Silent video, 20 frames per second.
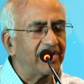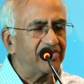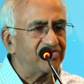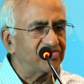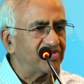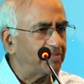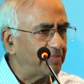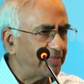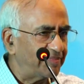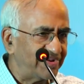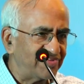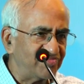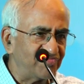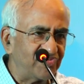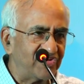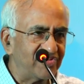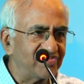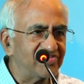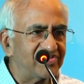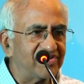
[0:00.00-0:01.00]

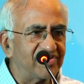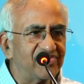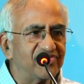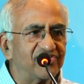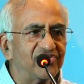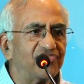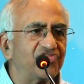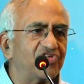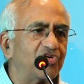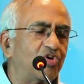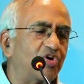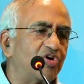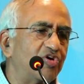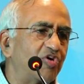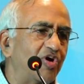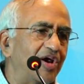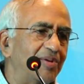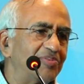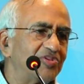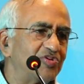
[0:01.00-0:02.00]
for instance, if you go to
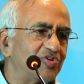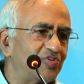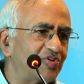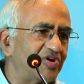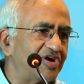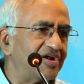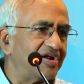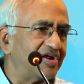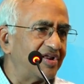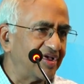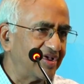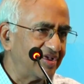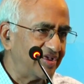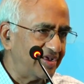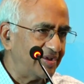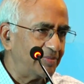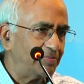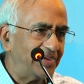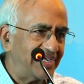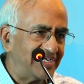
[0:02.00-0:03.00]
Coimbatore and
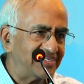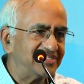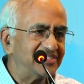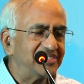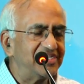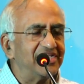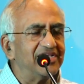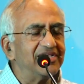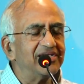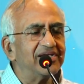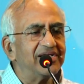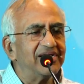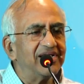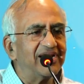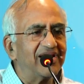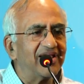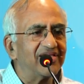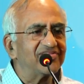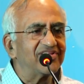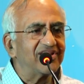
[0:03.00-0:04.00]
PhD
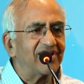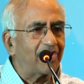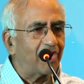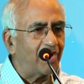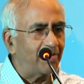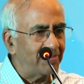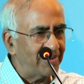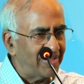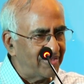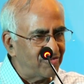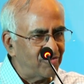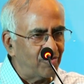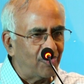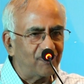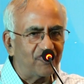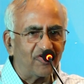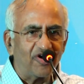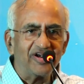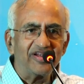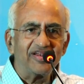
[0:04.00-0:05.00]
industrial complex,
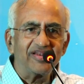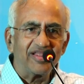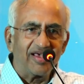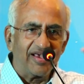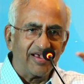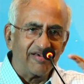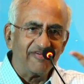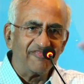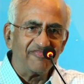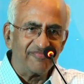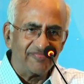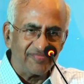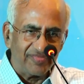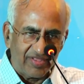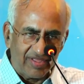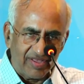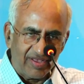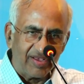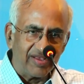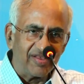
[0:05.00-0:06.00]
you've got
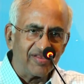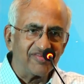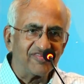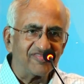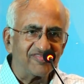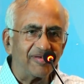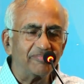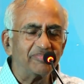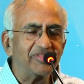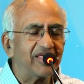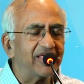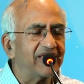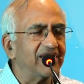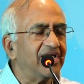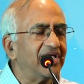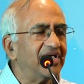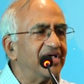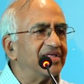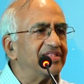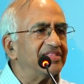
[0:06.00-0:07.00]
something
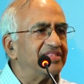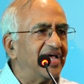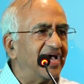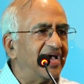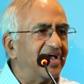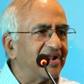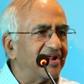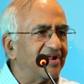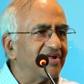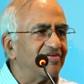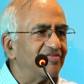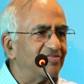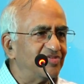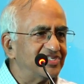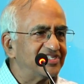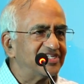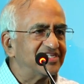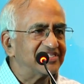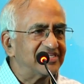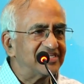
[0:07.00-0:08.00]
there,
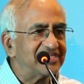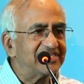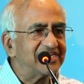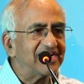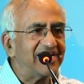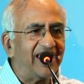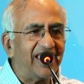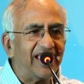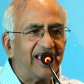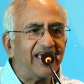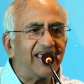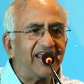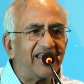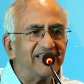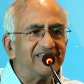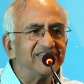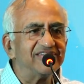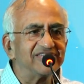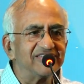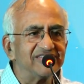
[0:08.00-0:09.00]
which essentially
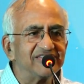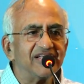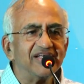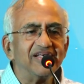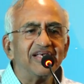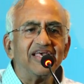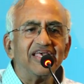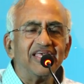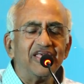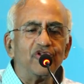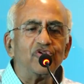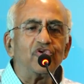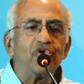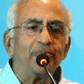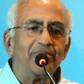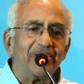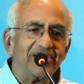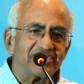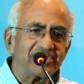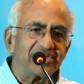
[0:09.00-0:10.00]
encourages
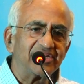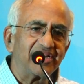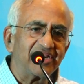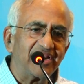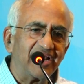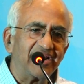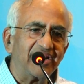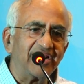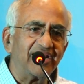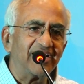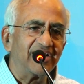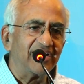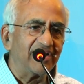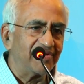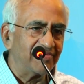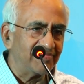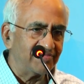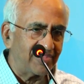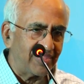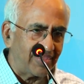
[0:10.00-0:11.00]
incubation
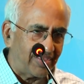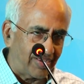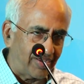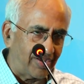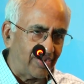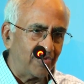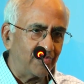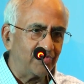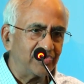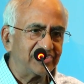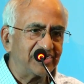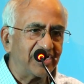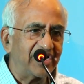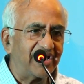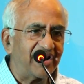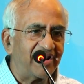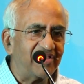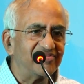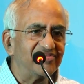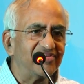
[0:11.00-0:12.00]
and which
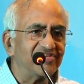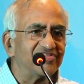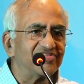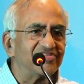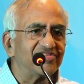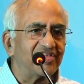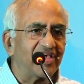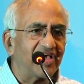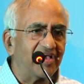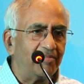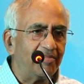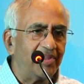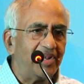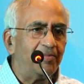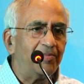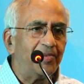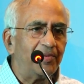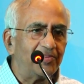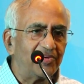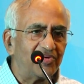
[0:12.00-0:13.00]
encourages many
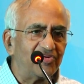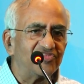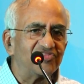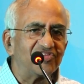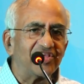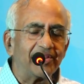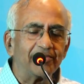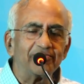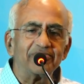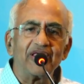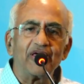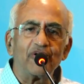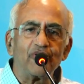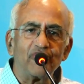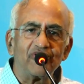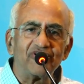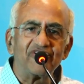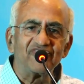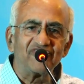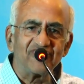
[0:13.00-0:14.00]
people to set up their
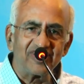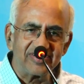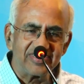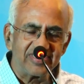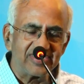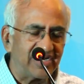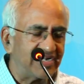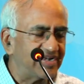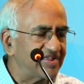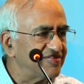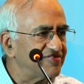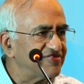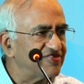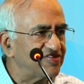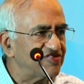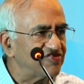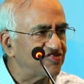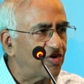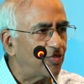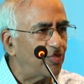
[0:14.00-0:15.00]
own research centers
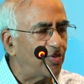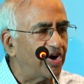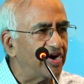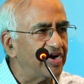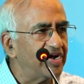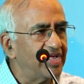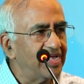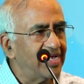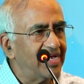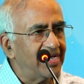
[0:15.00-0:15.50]
and so on.